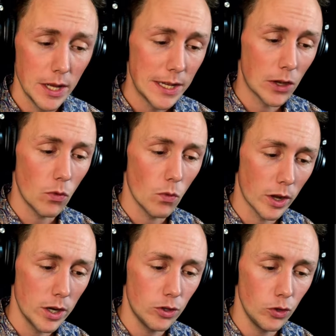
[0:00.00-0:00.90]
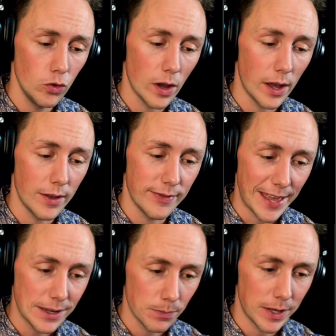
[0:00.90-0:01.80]
So we're gonna do
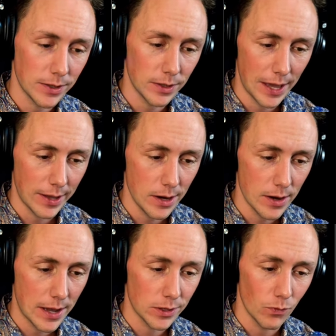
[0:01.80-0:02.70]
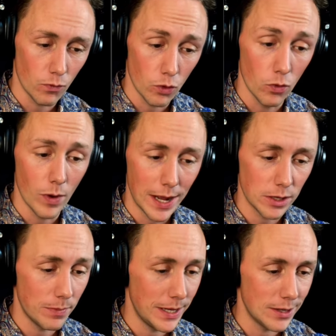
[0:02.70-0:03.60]
that because yeah, here it has some room, right,
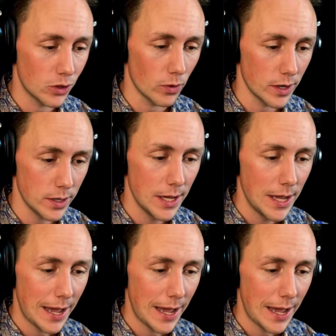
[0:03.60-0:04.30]
to be distorted.